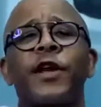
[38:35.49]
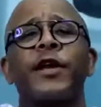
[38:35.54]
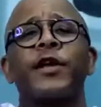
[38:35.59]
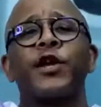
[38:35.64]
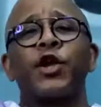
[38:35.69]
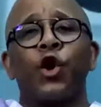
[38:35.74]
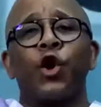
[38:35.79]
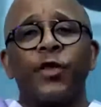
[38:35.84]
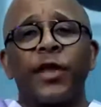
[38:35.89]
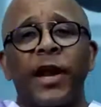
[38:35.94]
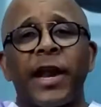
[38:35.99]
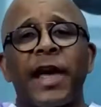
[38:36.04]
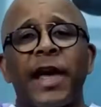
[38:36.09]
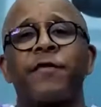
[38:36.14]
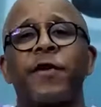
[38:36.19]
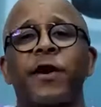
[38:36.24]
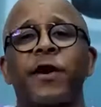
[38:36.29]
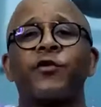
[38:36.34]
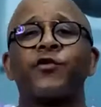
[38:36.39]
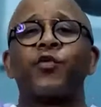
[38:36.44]
the
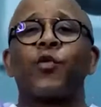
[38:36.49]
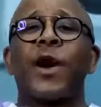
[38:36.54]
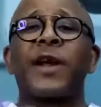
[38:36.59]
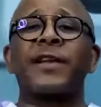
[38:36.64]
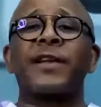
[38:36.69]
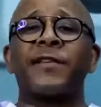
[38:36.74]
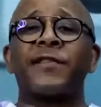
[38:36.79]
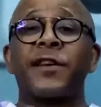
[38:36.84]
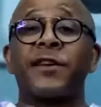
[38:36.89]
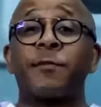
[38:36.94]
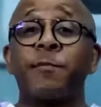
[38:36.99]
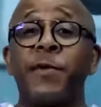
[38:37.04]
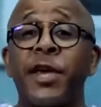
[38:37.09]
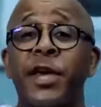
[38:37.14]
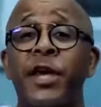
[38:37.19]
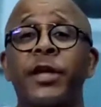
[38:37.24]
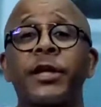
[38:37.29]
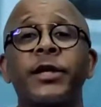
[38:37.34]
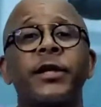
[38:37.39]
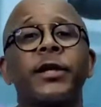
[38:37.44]
levels, what does it
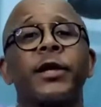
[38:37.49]
mean?